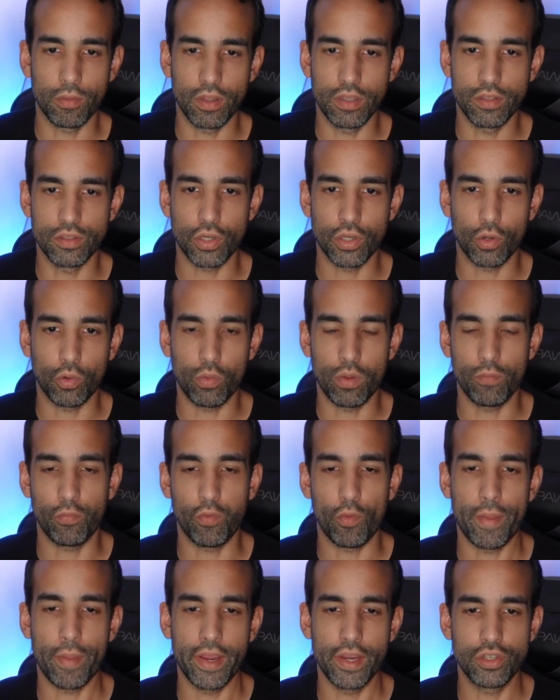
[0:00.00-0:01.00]
internal
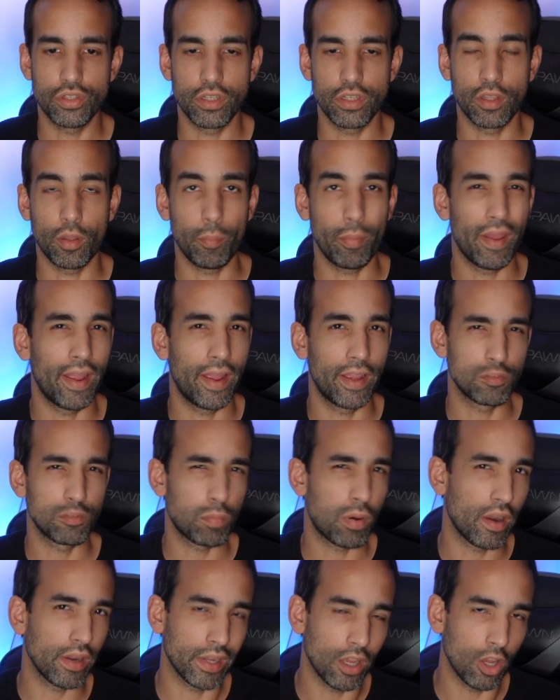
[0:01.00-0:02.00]
information in the past
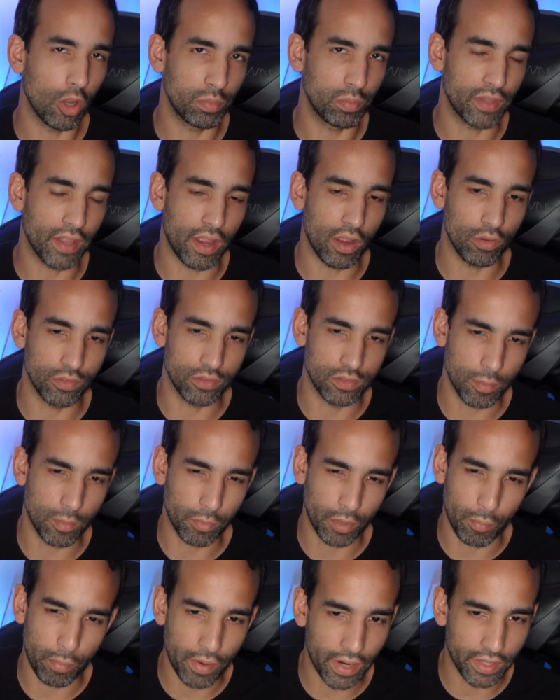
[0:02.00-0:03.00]
probably helped out in some
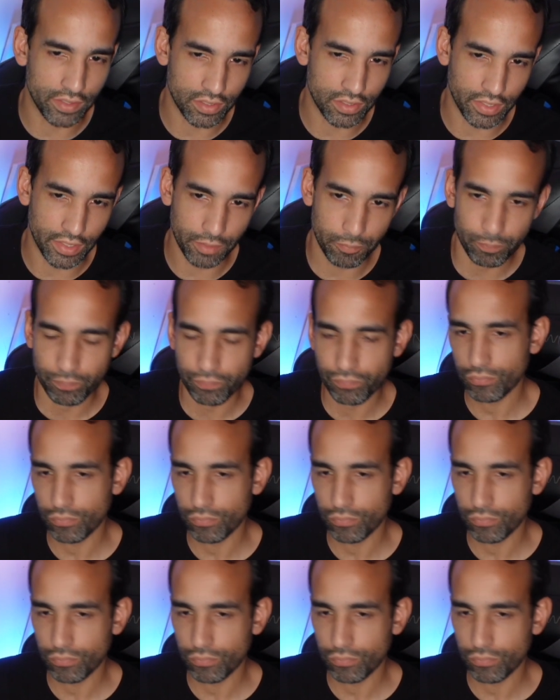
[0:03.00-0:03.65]
capacity,